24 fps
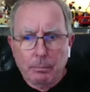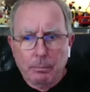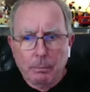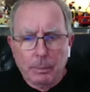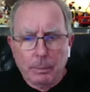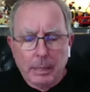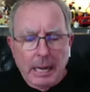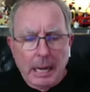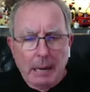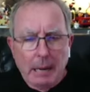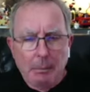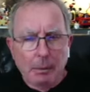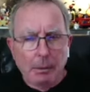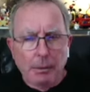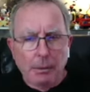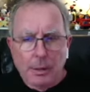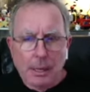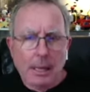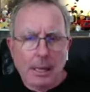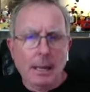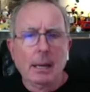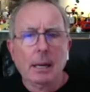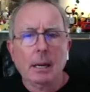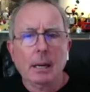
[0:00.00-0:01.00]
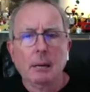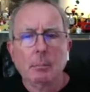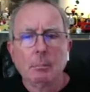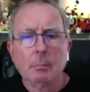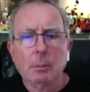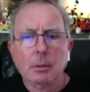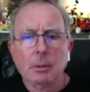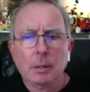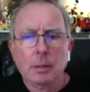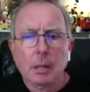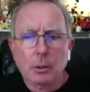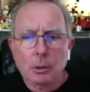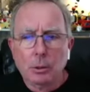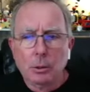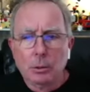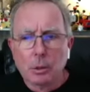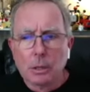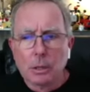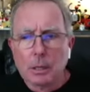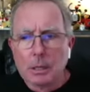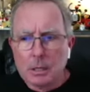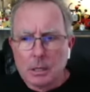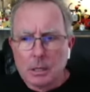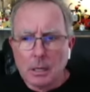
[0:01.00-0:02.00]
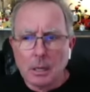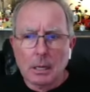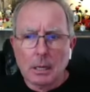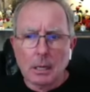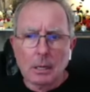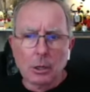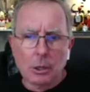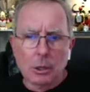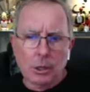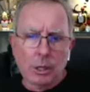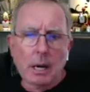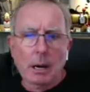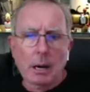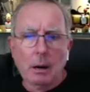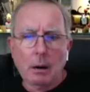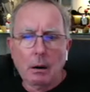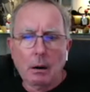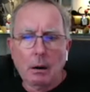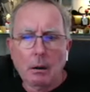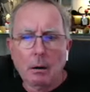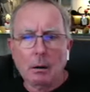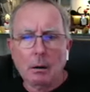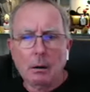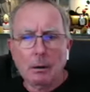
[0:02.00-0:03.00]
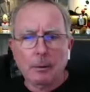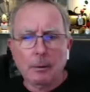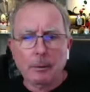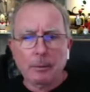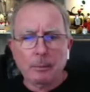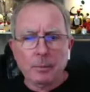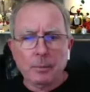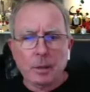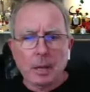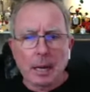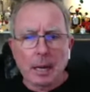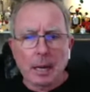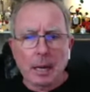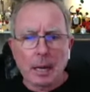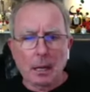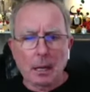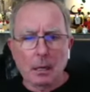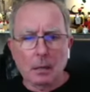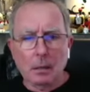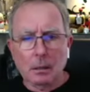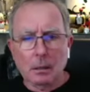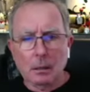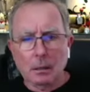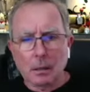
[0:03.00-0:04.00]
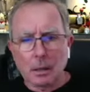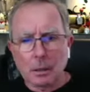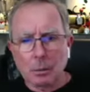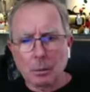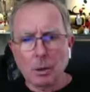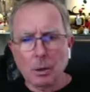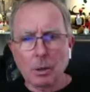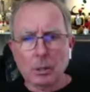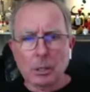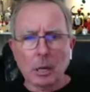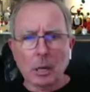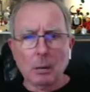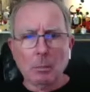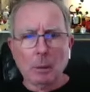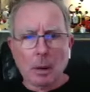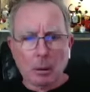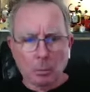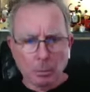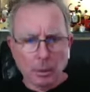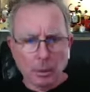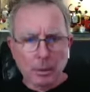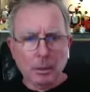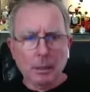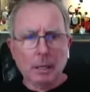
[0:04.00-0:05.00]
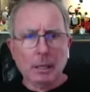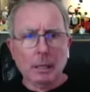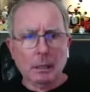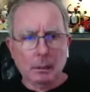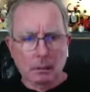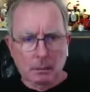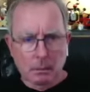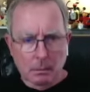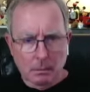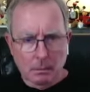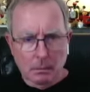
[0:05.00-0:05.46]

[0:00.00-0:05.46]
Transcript: became a thing, but then you look at Sonny and Cher and you want to talk about really,